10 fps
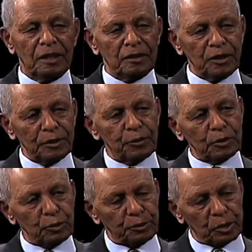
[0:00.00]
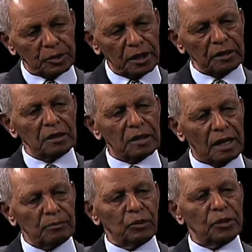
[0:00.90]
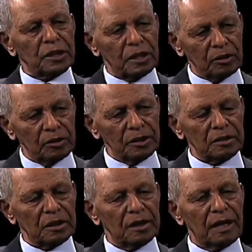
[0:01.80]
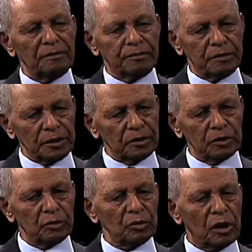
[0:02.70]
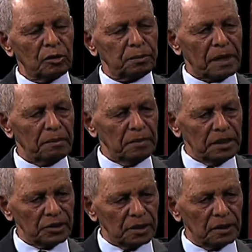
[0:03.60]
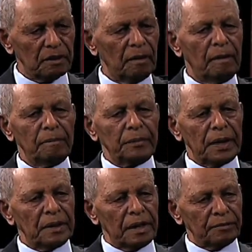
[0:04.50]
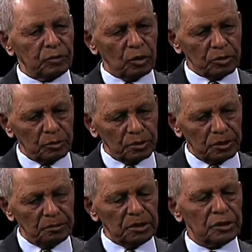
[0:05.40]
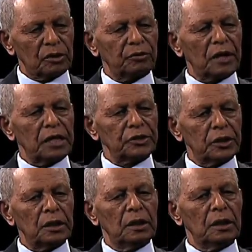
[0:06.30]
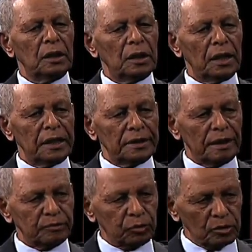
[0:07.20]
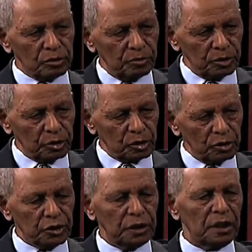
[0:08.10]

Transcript: Therefore, to protect it, I'm working on it, and I have written to our Prime Minister, and I have talked with the Minister of Culture, and I have talked with Croce.